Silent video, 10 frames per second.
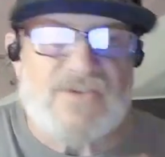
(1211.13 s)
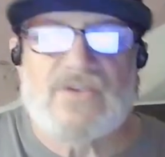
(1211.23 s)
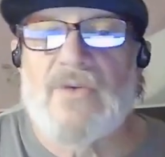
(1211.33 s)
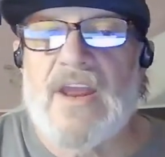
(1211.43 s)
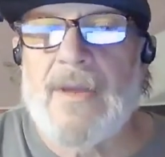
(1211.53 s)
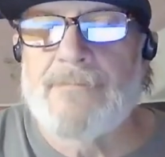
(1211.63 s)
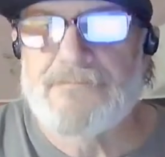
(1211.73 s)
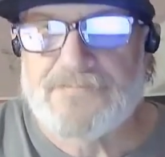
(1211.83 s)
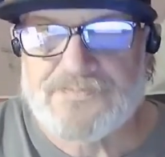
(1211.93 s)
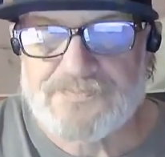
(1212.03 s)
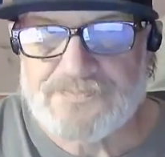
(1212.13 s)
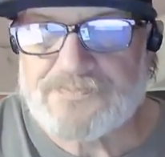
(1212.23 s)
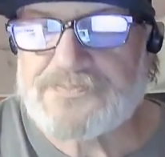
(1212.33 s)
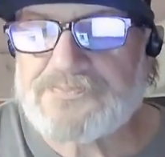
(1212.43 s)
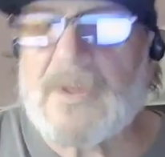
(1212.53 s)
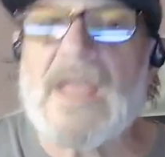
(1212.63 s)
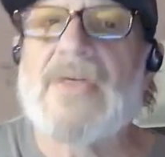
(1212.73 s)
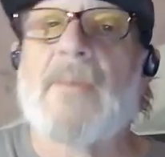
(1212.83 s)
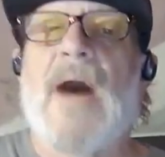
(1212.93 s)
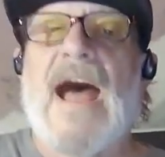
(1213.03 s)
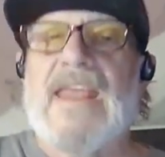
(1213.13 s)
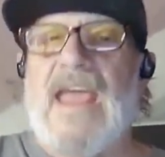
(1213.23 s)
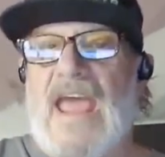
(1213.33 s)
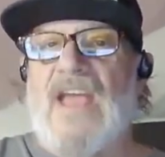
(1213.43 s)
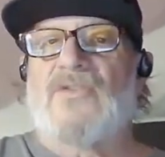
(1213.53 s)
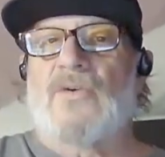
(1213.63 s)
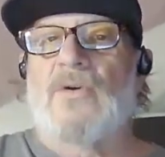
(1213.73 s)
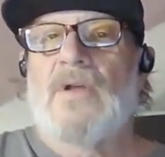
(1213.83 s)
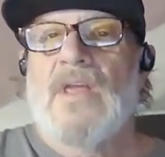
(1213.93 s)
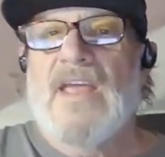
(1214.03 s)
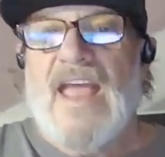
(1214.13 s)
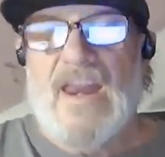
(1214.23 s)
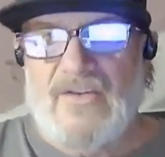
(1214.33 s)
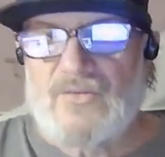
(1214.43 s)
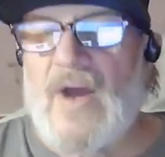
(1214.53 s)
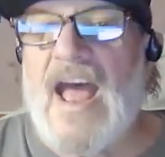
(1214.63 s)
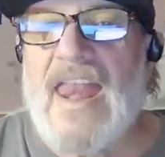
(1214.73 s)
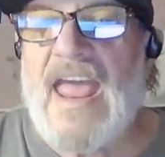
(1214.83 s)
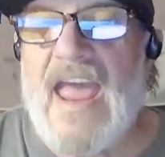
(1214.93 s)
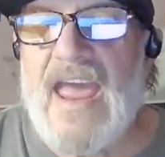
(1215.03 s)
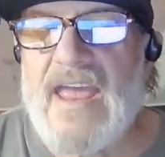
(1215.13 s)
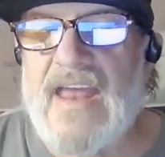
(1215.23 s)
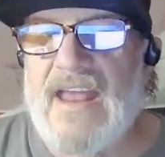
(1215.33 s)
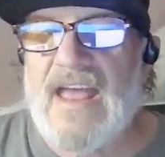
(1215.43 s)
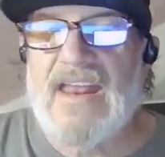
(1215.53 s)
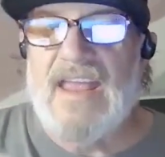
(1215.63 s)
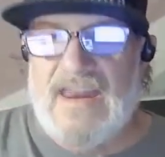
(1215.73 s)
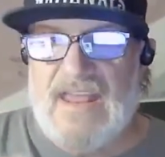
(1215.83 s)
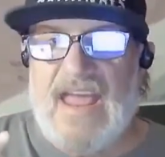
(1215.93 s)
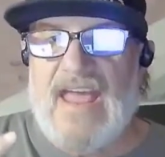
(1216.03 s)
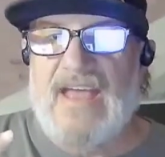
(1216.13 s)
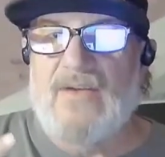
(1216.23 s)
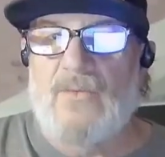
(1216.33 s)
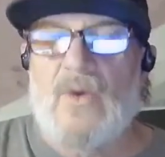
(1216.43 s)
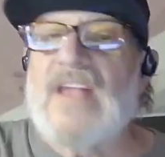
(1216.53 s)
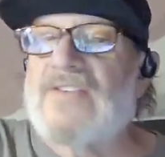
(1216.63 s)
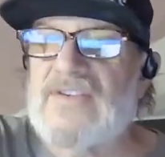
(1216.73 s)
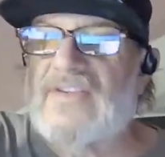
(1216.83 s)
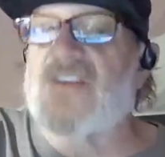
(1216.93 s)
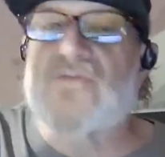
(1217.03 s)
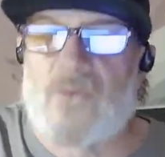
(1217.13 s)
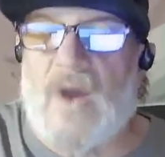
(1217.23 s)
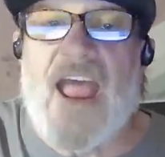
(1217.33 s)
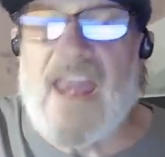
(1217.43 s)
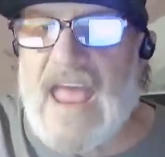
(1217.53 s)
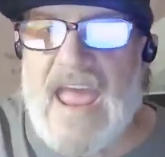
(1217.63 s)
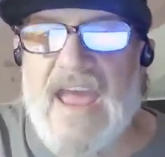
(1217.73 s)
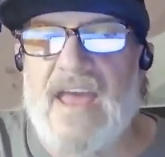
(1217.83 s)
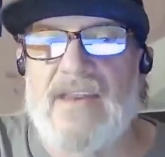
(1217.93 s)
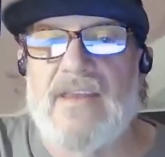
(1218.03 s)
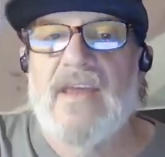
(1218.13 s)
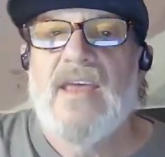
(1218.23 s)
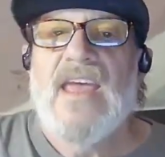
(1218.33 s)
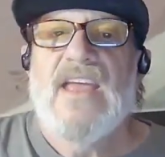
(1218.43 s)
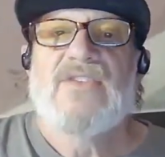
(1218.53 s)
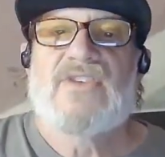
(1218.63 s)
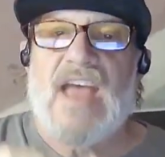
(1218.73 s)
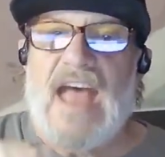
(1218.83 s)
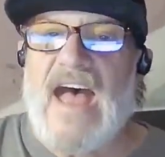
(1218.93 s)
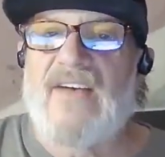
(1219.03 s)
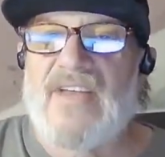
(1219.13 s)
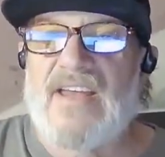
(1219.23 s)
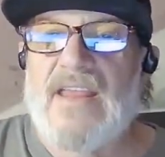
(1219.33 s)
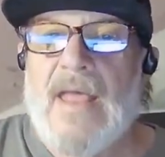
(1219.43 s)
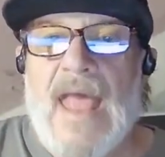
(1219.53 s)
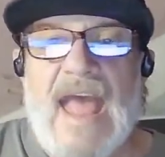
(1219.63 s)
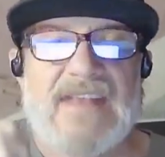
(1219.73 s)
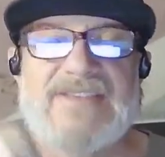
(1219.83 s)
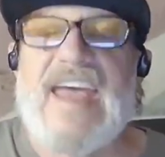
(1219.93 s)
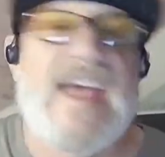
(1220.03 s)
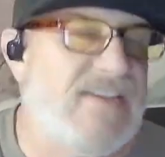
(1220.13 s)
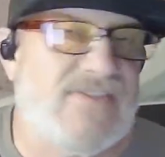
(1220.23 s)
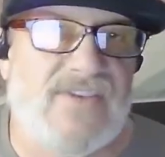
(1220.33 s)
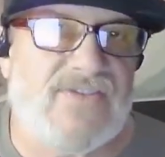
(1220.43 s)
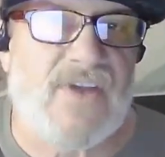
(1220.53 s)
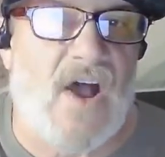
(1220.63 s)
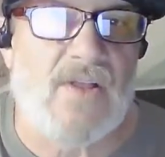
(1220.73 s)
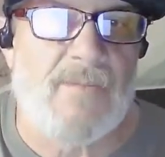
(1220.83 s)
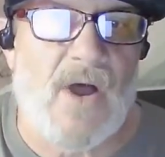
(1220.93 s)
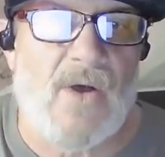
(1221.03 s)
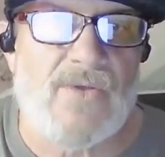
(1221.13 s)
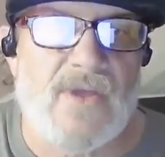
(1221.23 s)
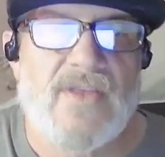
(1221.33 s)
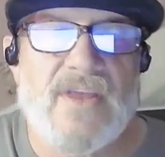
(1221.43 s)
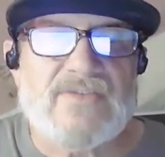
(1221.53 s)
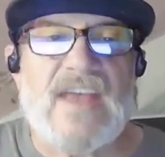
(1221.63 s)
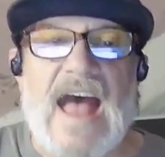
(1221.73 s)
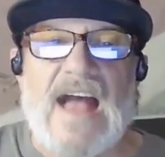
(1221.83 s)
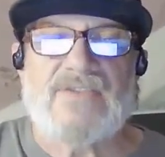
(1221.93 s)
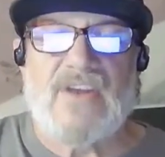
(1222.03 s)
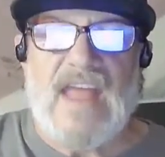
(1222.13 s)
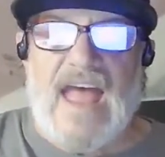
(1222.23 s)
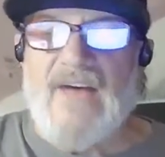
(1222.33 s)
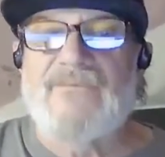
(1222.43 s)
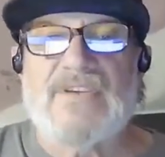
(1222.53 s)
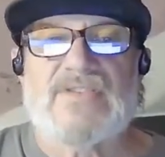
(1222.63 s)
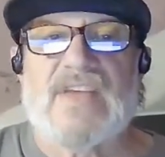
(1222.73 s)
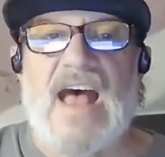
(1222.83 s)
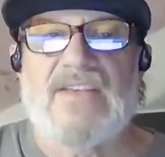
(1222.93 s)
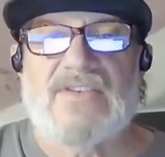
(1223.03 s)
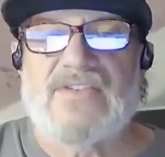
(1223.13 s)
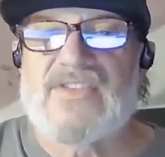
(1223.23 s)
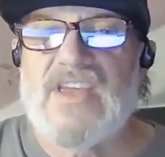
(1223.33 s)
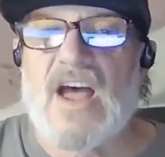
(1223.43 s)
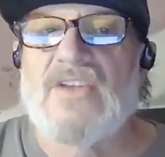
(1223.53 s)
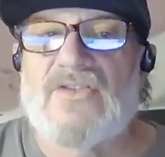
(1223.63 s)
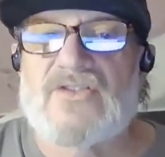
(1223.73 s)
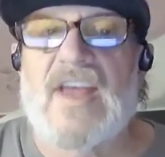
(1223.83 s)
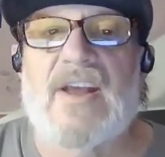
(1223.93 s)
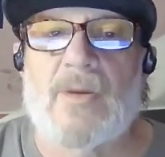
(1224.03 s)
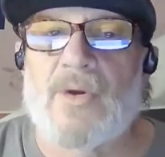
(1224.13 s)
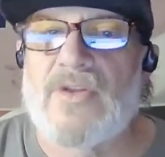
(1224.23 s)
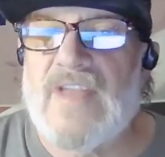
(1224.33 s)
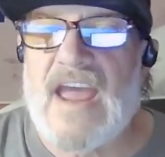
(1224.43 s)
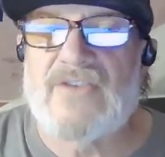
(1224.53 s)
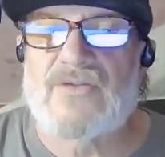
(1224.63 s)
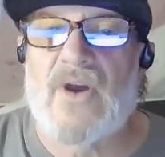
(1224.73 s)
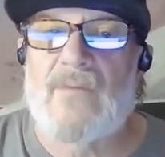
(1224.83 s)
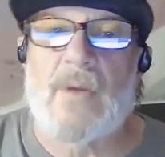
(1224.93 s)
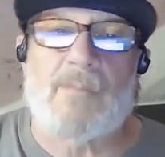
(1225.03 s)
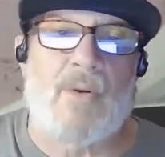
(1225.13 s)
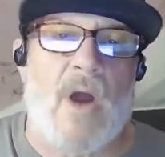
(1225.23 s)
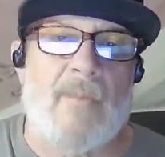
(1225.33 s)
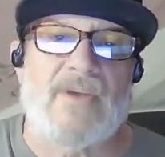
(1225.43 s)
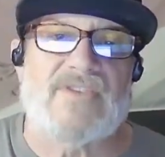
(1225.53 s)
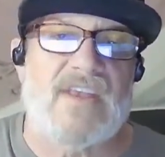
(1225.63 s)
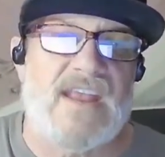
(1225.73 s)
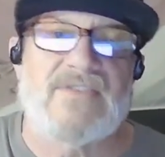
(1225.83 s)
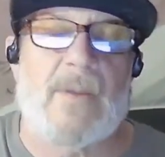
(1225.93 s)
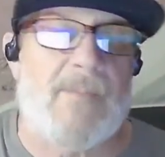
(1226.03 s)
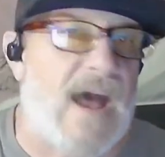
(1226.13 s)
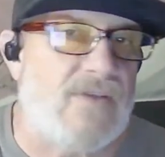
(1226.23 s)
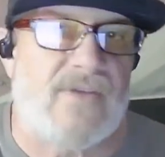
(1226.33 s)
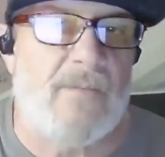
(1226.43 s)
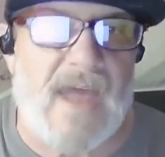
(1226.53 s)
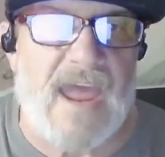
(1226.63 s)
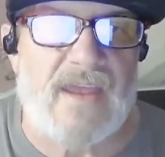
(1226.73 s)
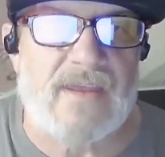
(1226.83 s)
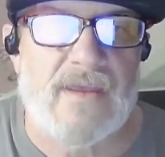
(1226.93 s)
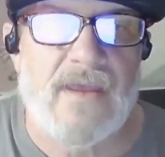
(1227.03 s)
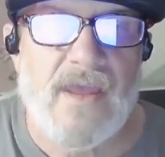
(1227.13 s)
three, the mighty angel in his right hand and, in, and uh, raises his right hand to heaven and takes a solemn oath this action emphasizes the unshakable nature of the promise that he's about to make.